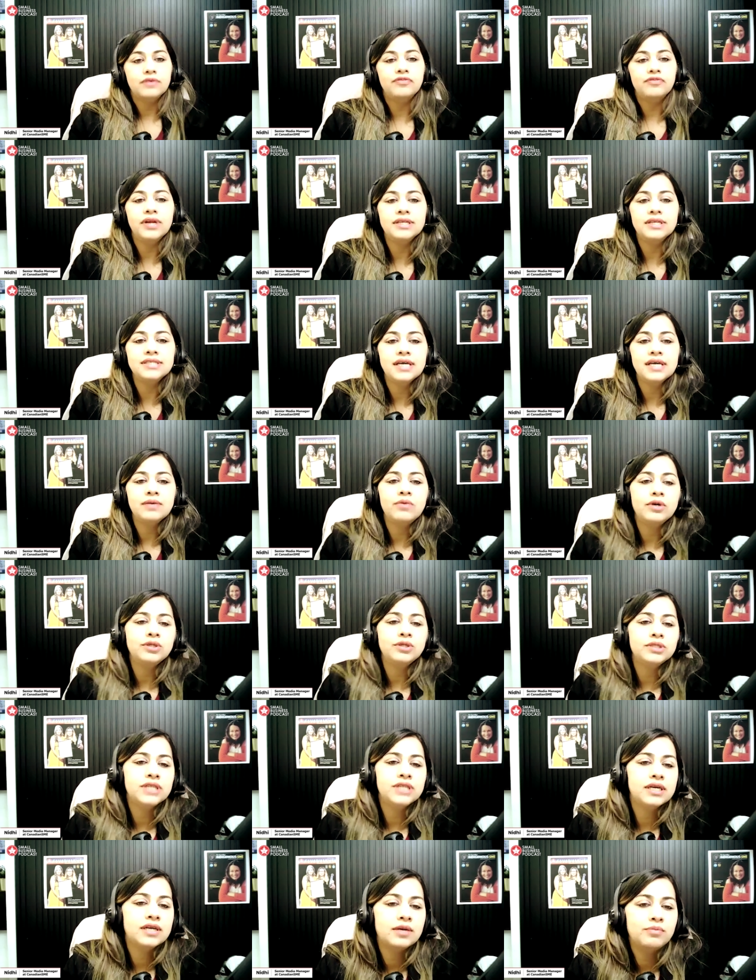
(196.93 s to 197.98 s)
friends, I want to
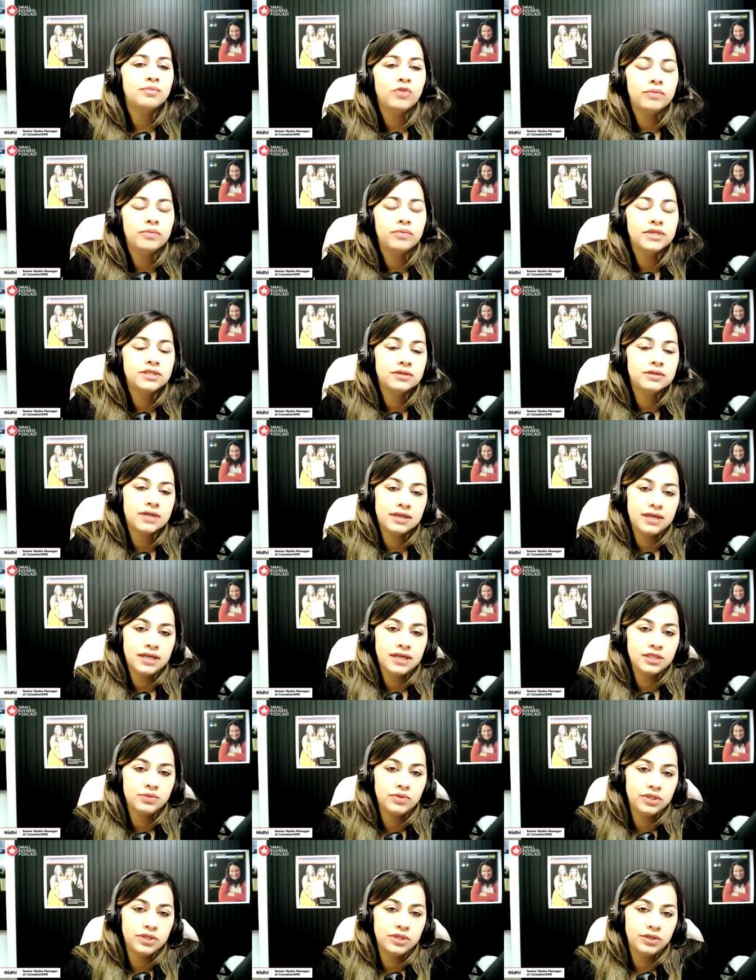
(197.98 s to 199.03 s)
take a moment to
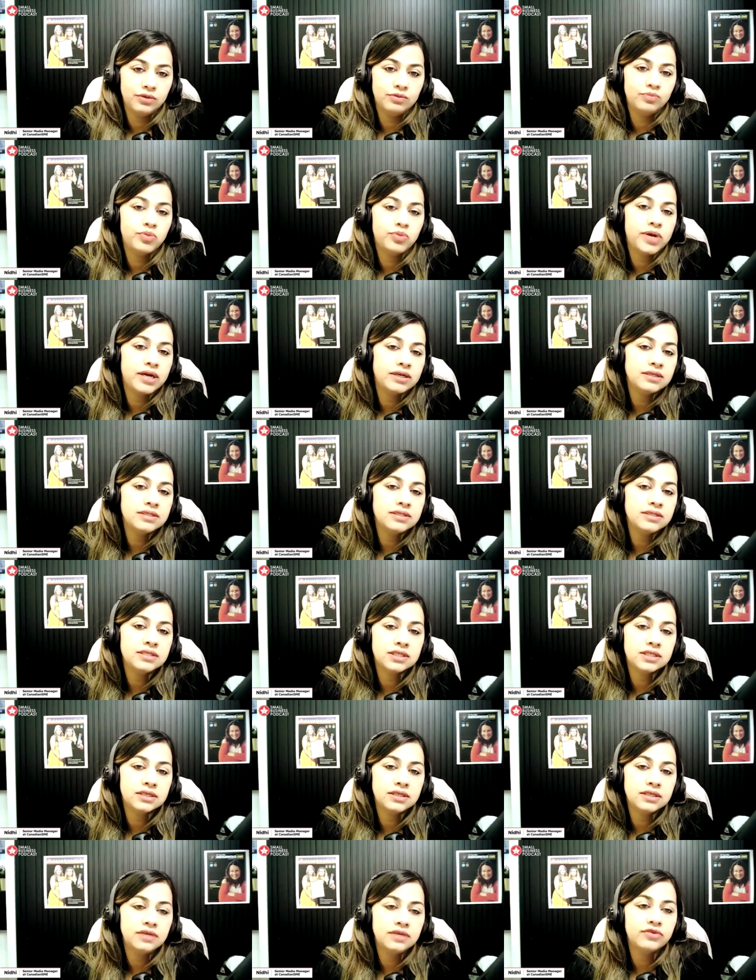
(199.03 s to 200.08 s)
connect with you. Brandon's
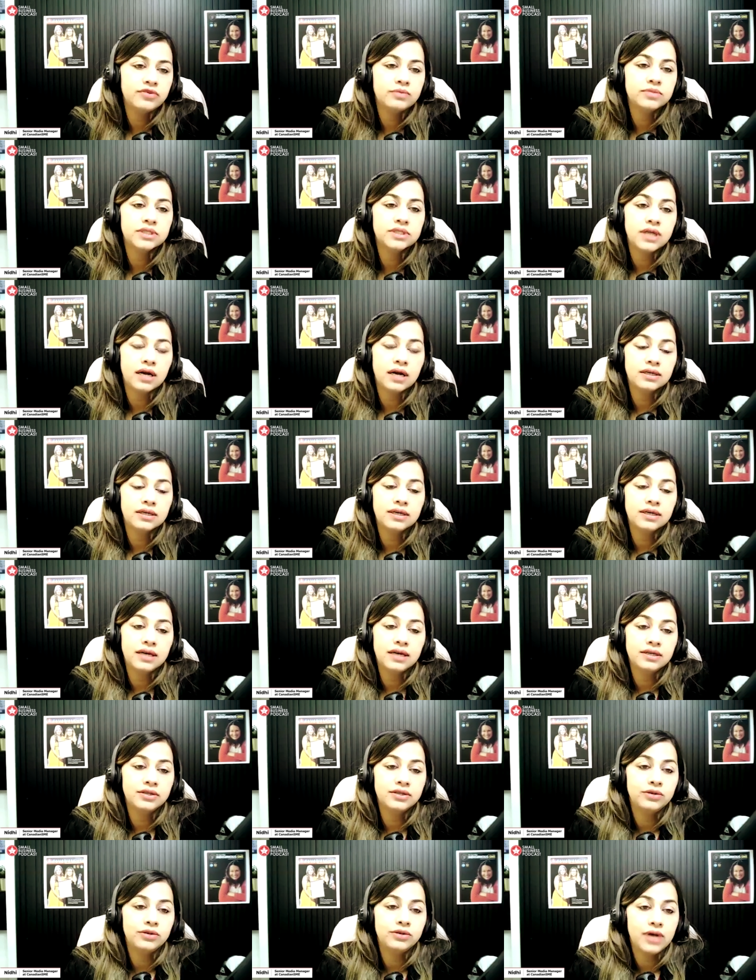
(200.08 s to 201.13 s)
journey from starting
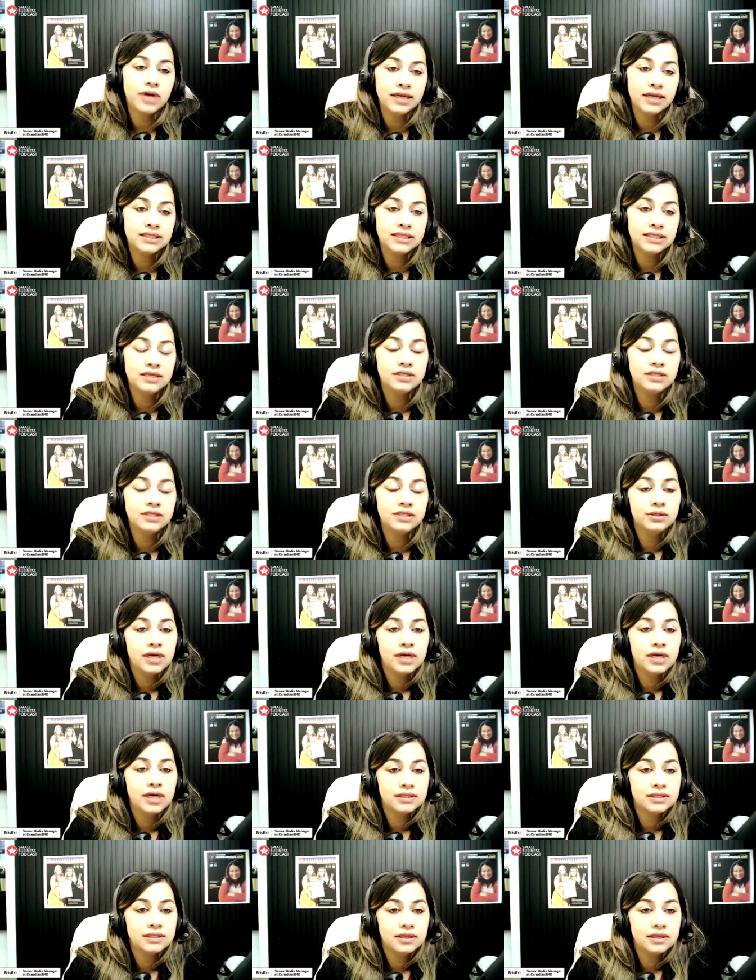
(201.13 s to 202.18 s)
Attitude I T in two
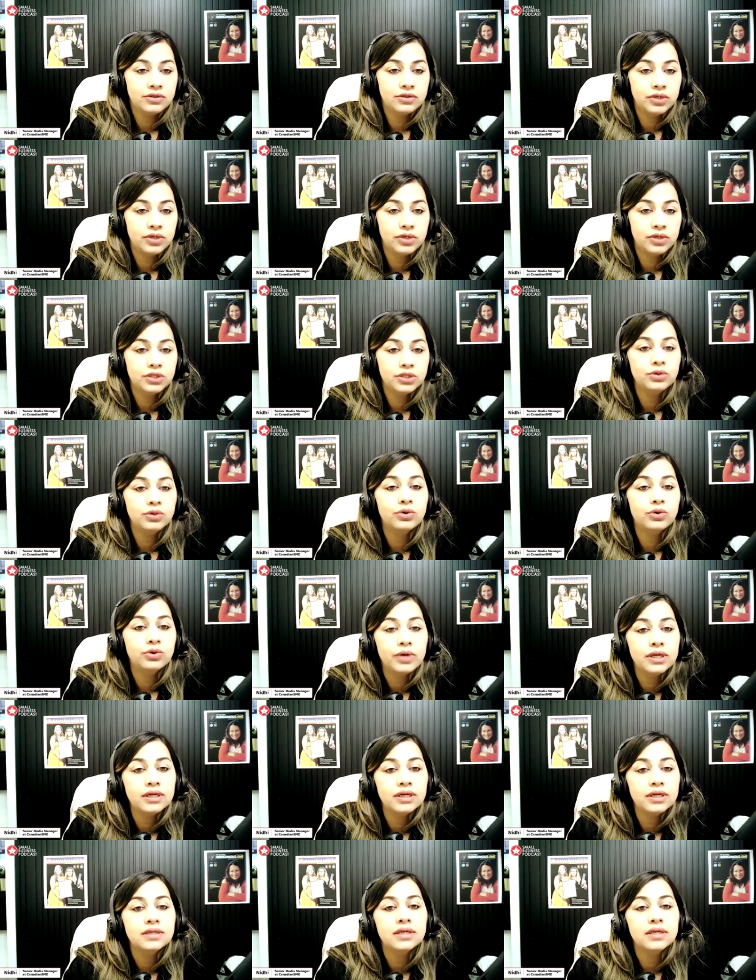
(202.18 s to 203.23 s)
thousand three to
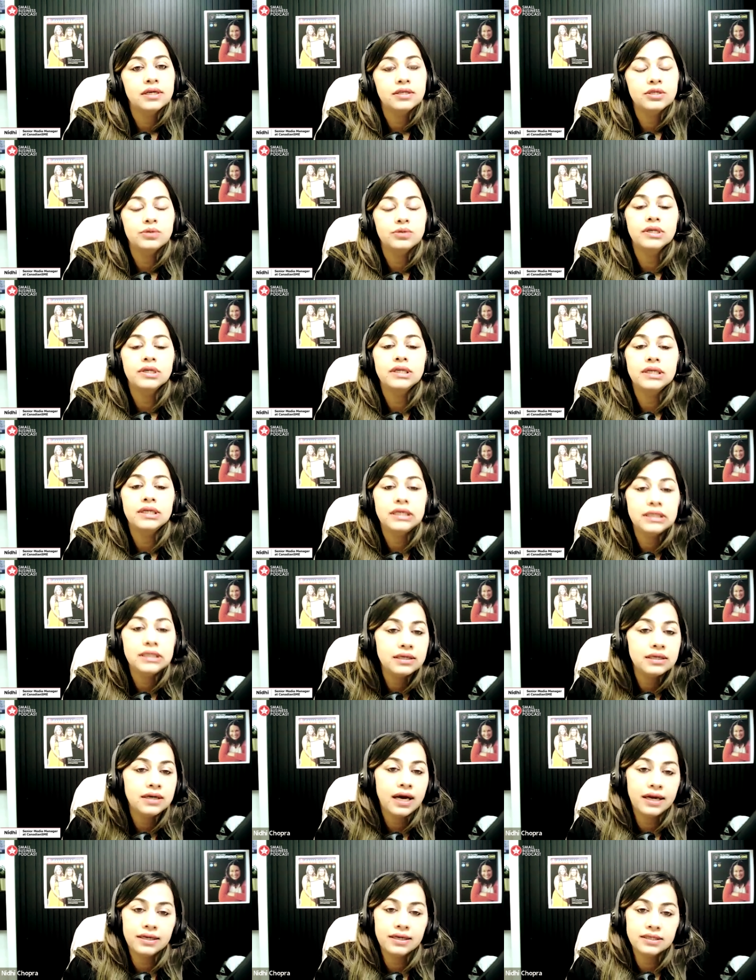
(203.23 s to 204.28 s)
growing it into a
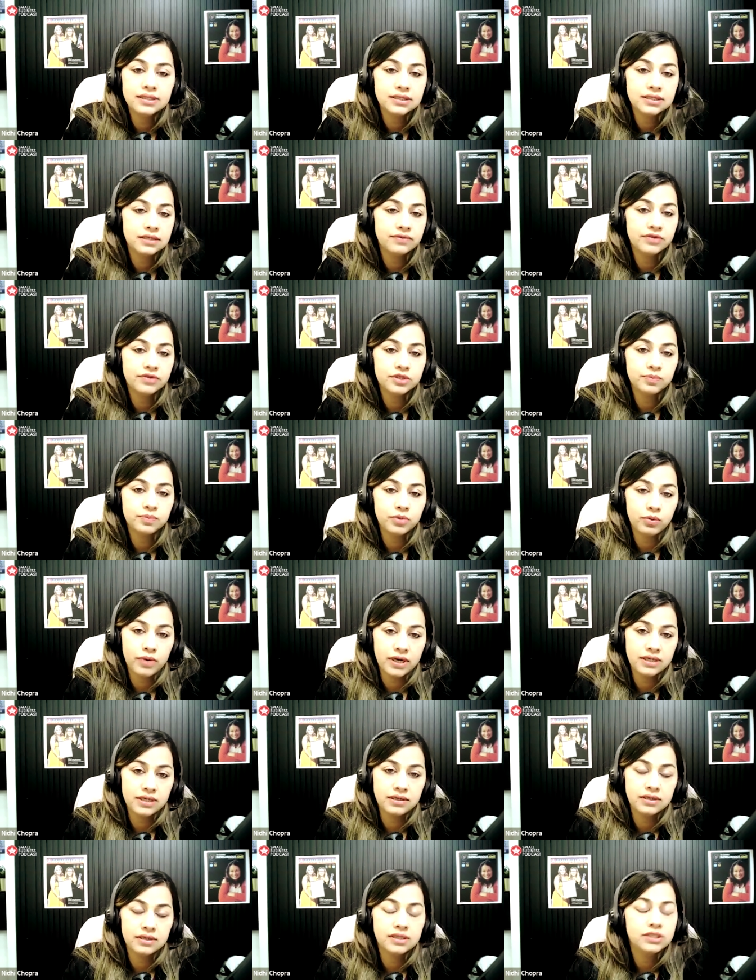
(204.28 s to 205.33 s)
leading I T service
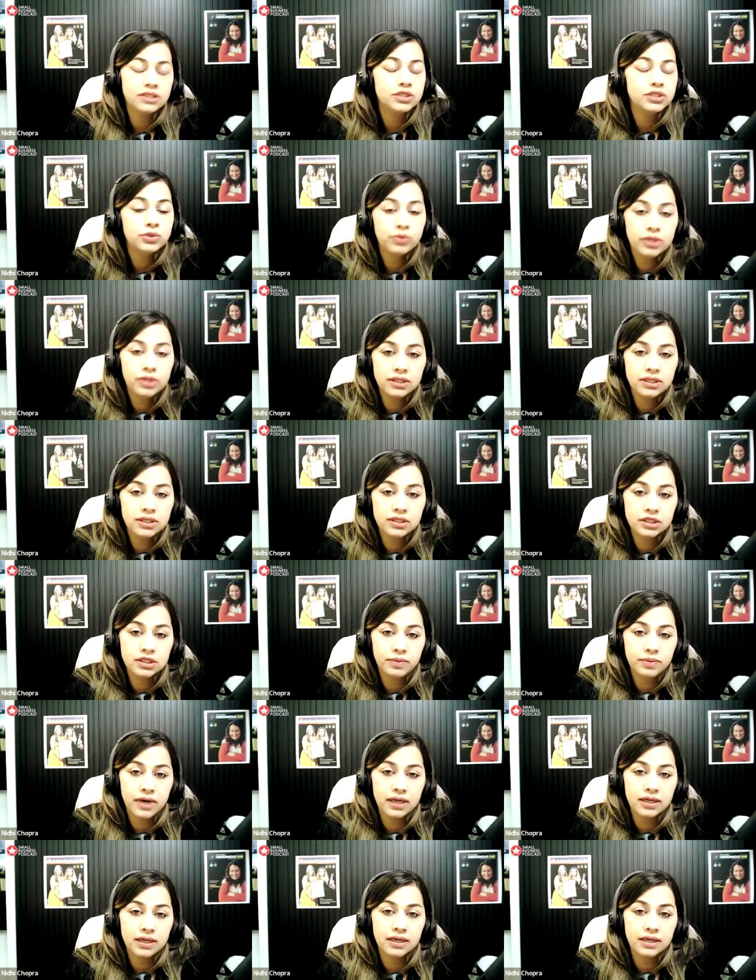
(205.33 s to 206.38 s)
provider is truly
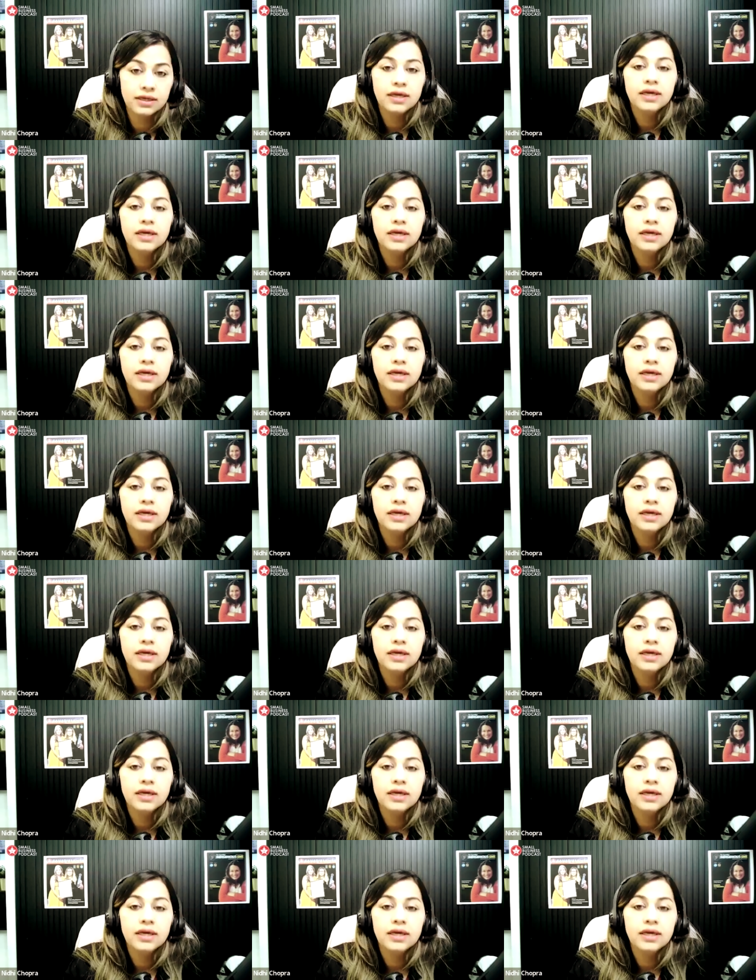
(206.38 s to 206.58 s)
inspiring.